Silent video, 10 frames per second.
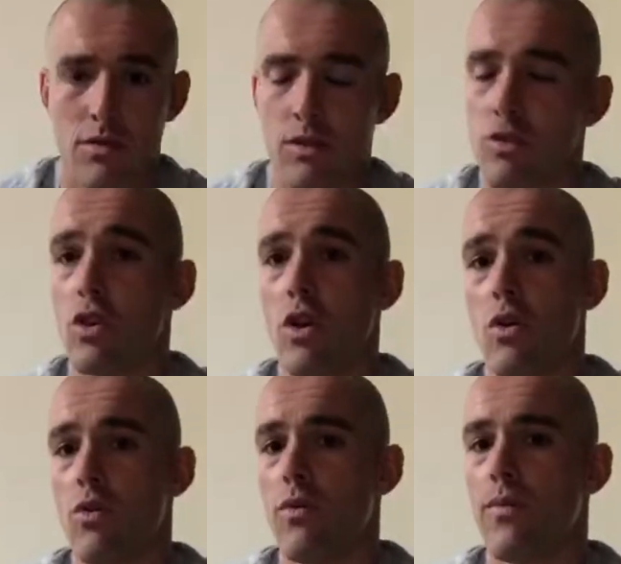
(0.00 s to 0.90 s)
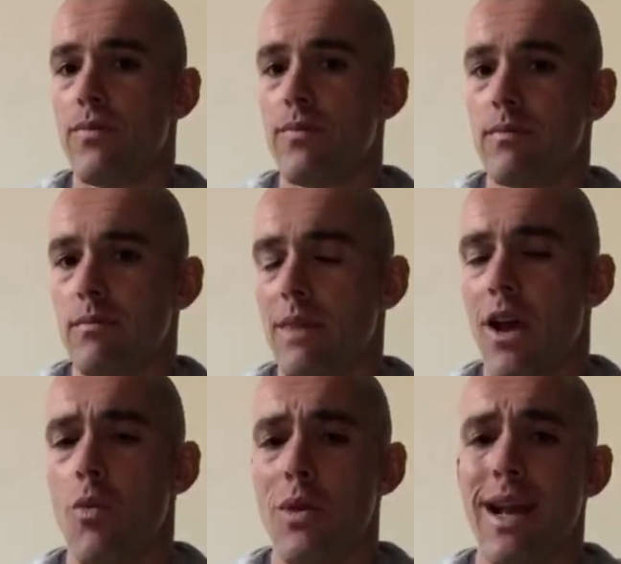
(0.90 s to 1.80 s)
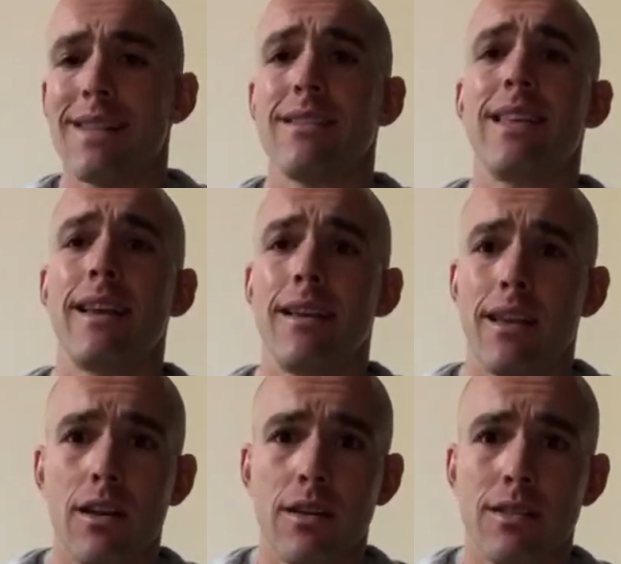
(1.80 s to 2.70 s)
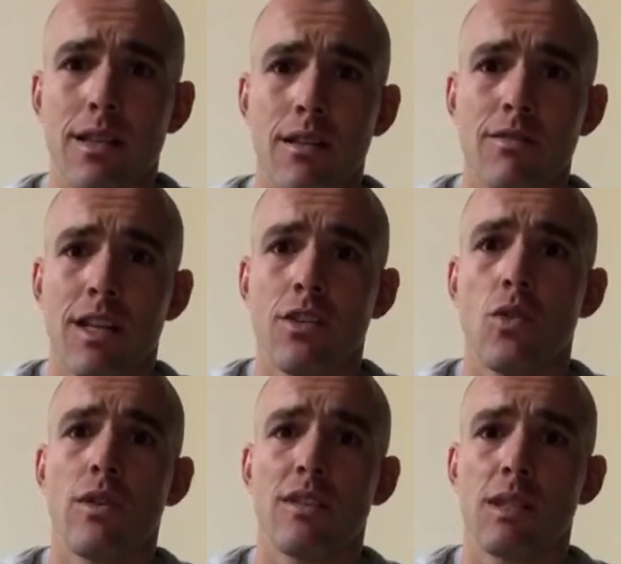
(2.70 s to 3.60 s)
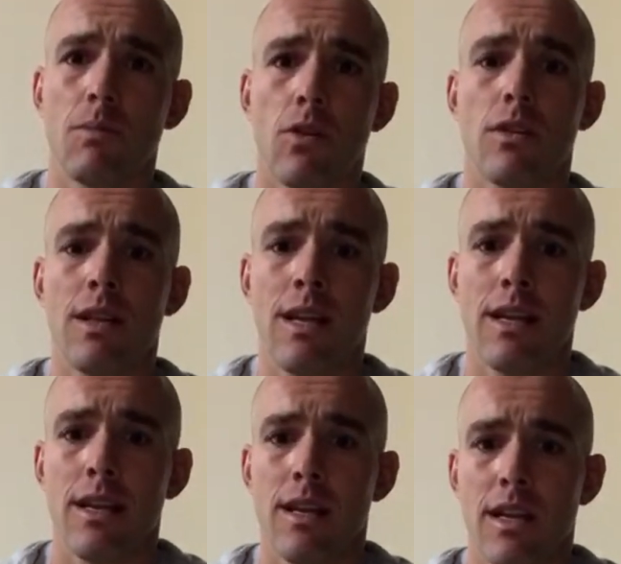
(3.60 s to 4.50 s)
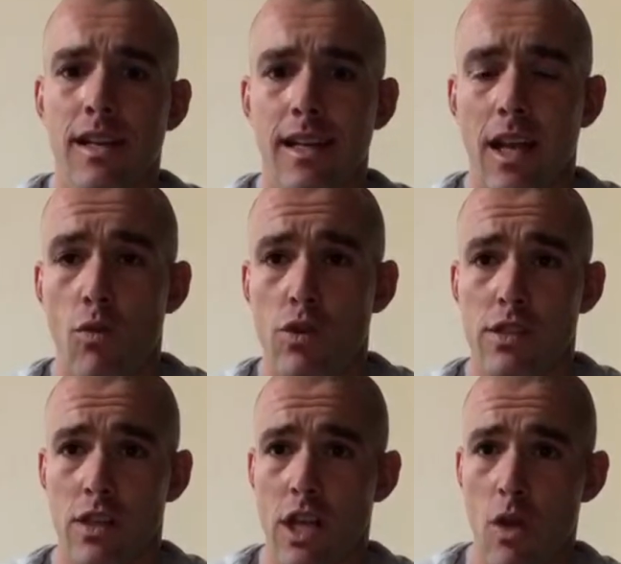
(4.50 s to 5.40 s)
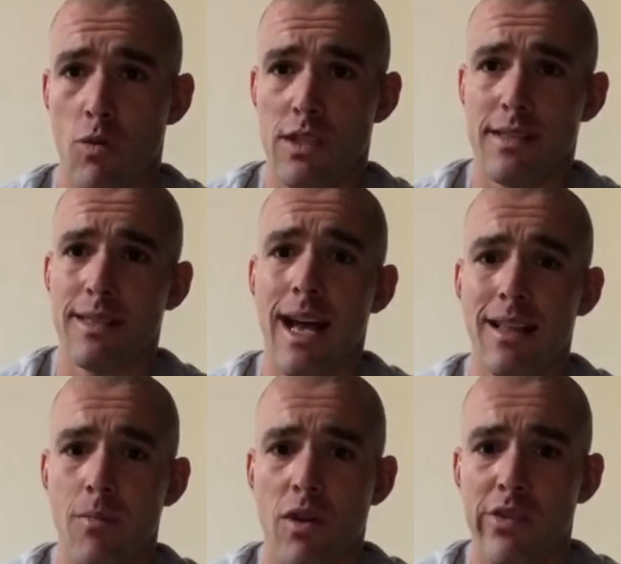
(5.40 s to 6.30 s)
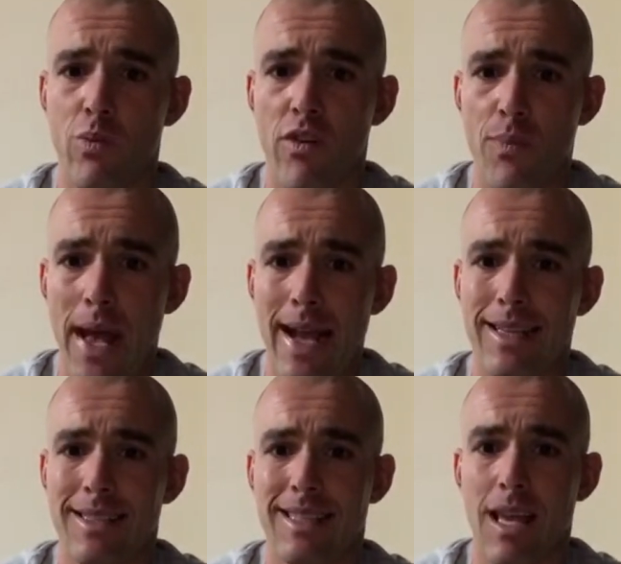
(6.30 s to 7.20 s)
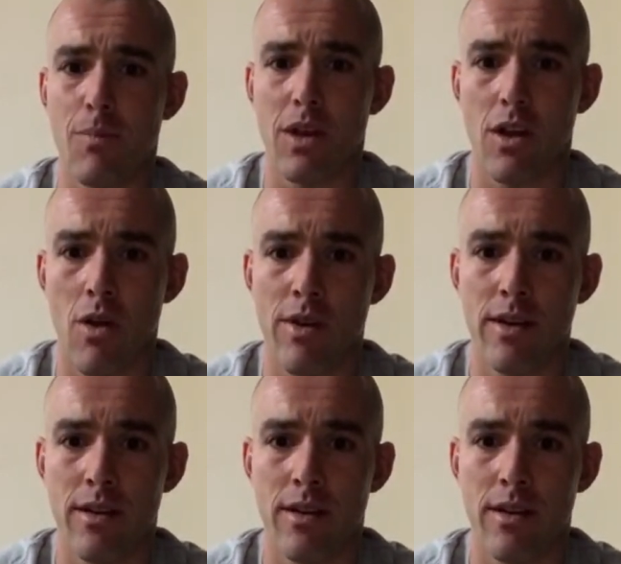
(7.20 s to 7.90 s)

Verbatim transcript: so i hope you guys are taking care of yourselves and doing it smartly it was a it was a solid month wolfpack let's keep it going